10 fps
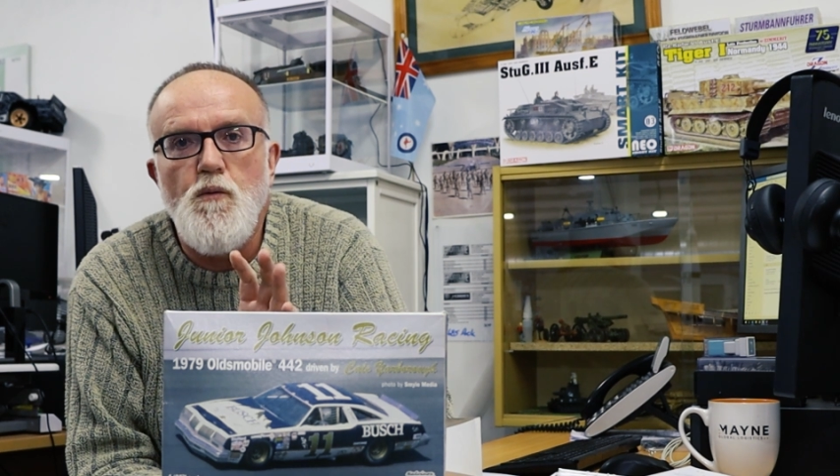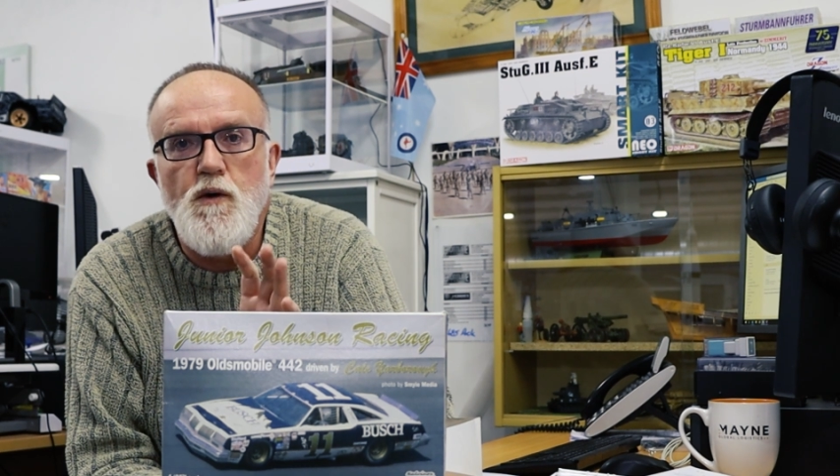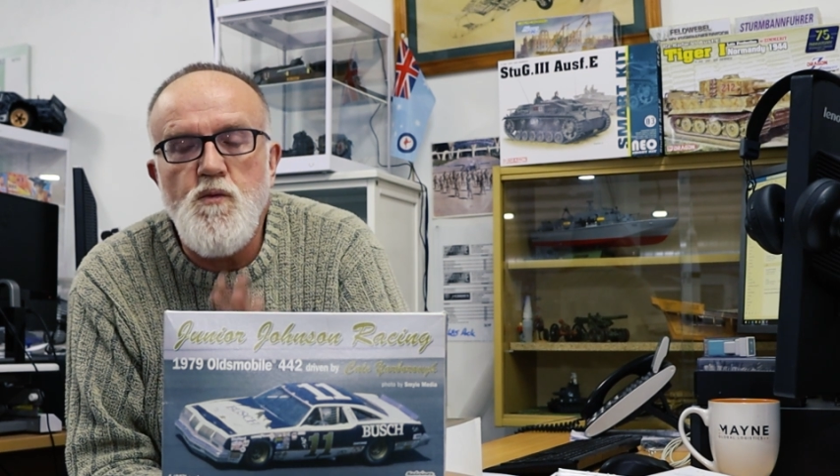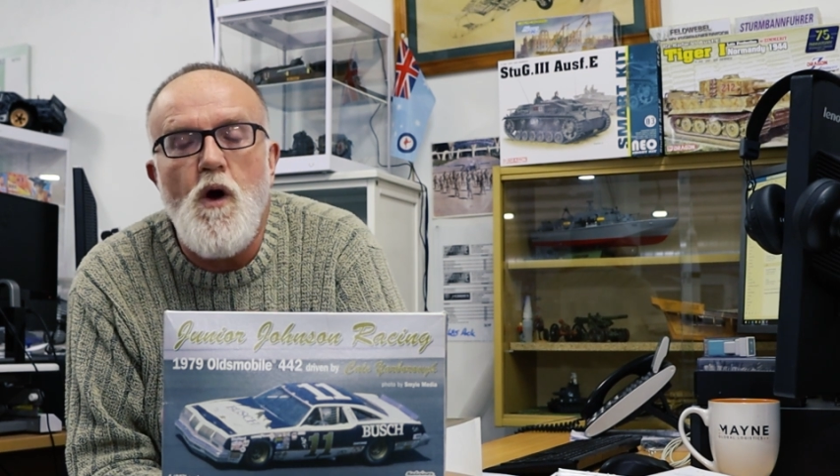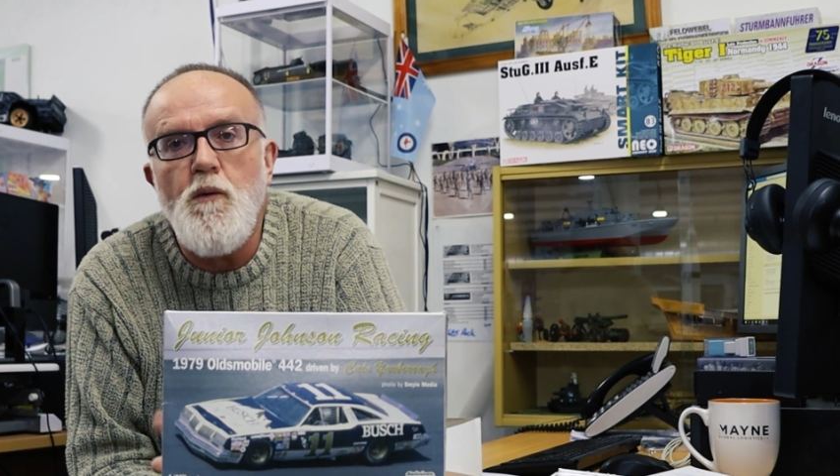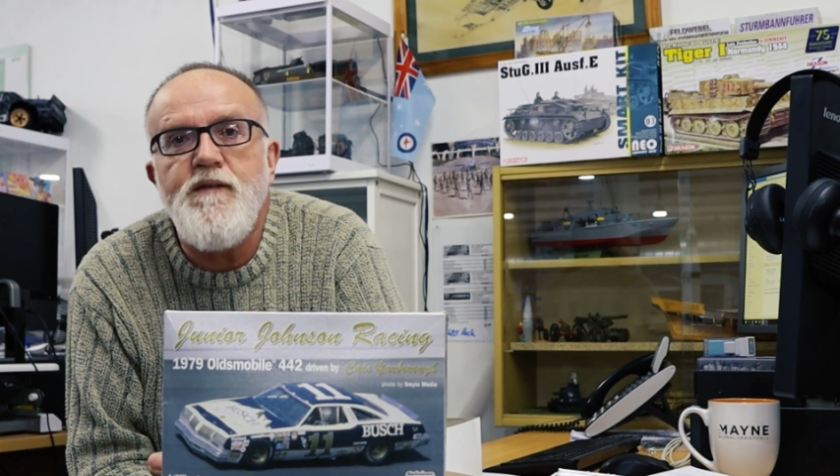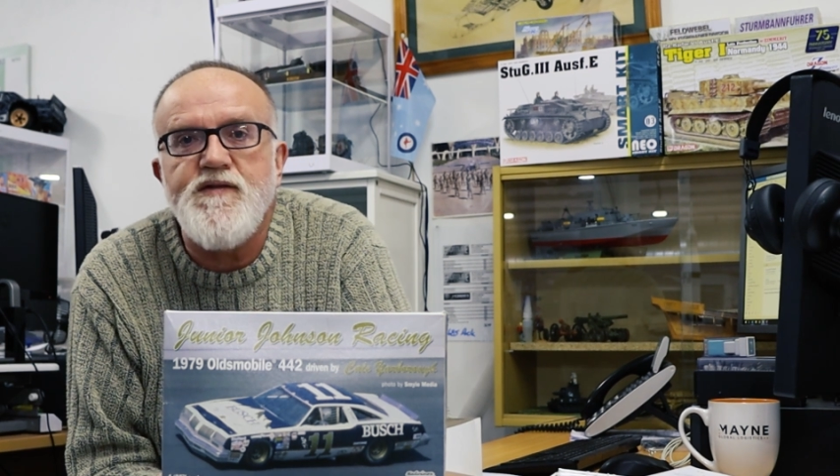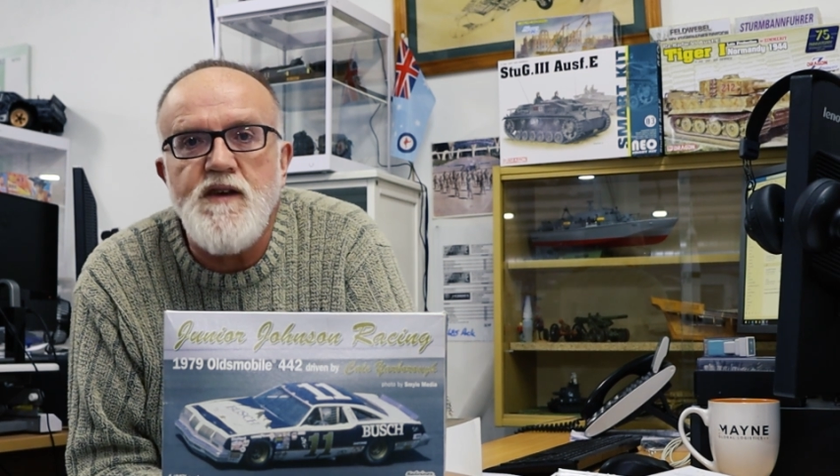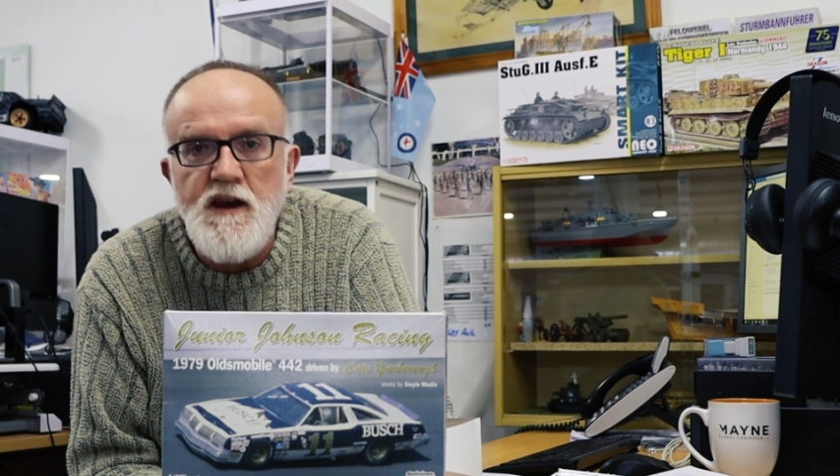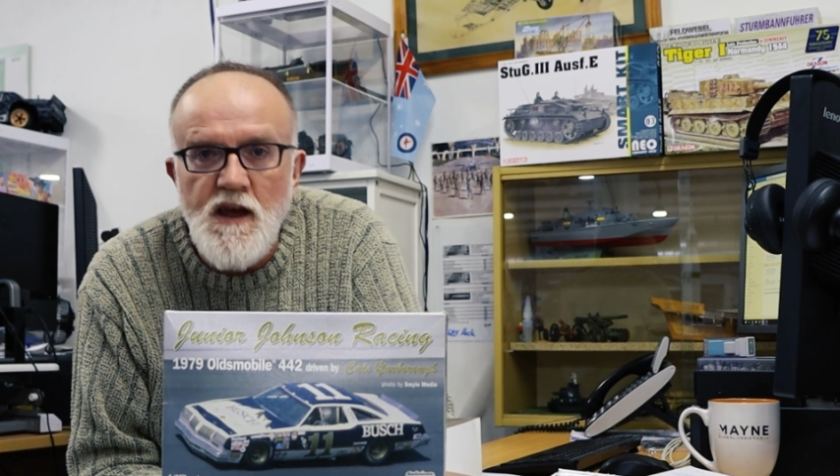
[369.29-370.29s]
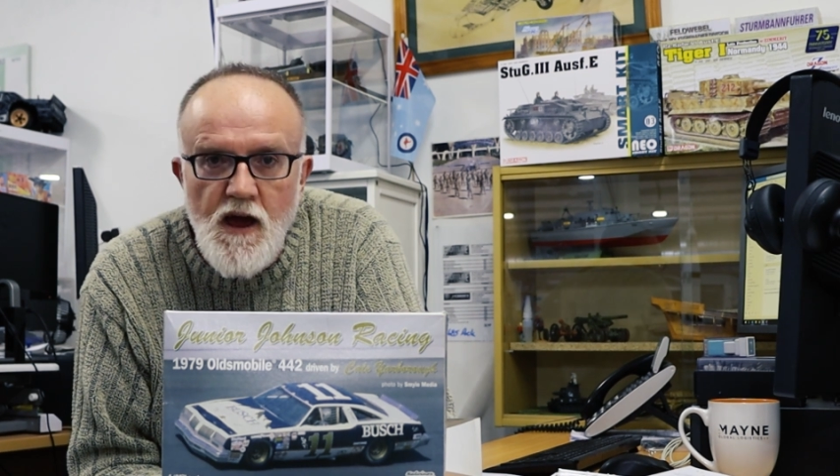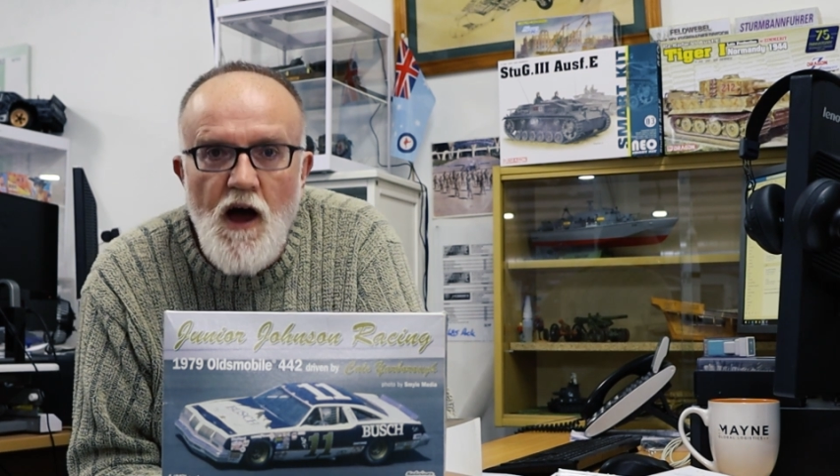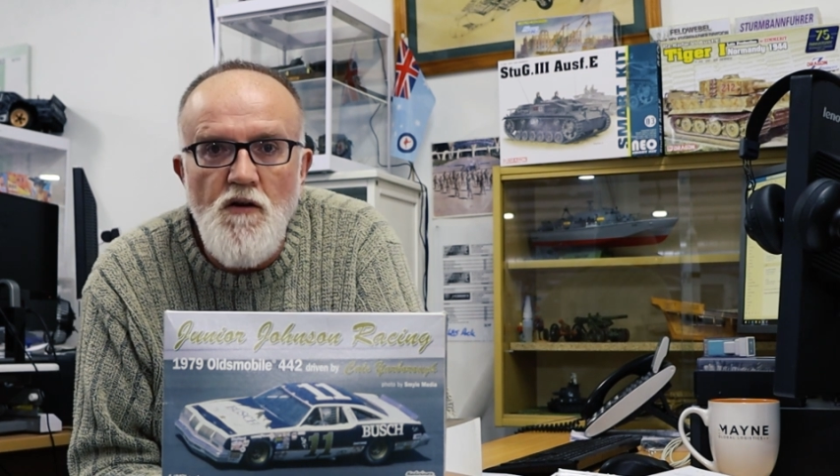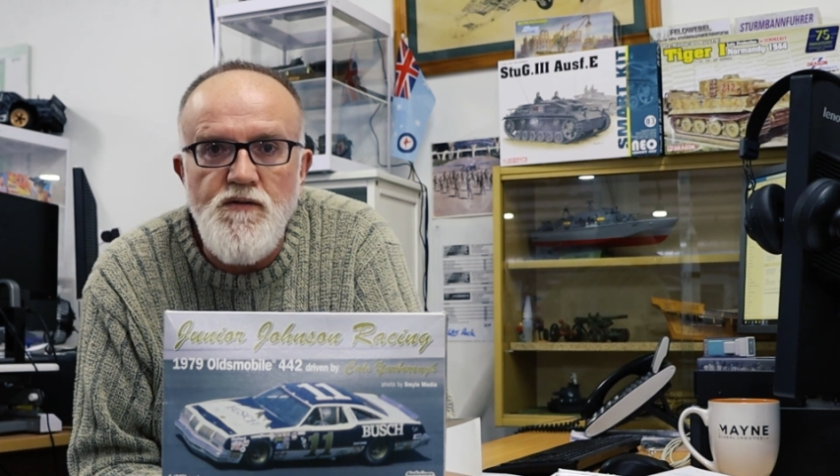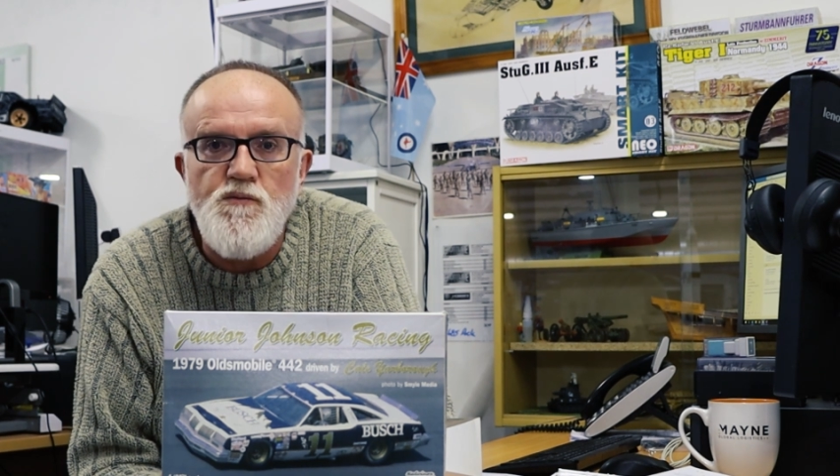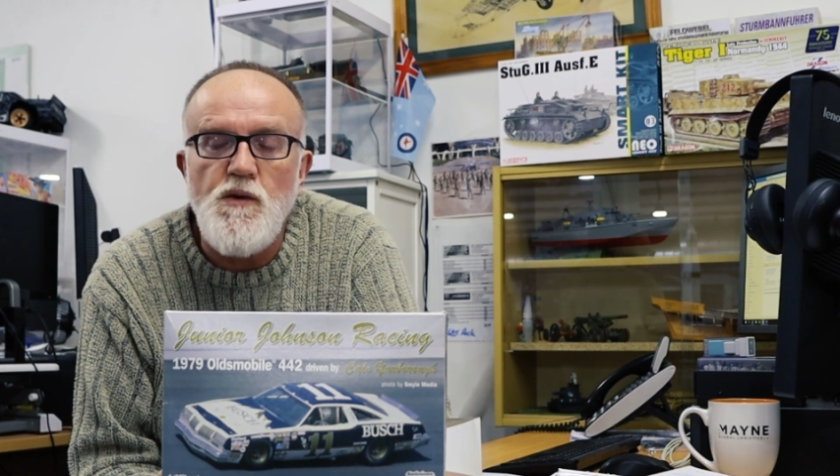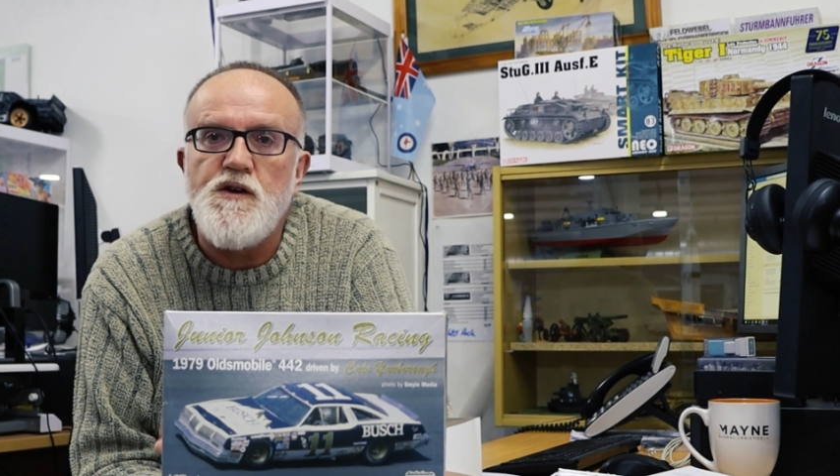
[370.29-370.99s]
with what we've seen in COVID,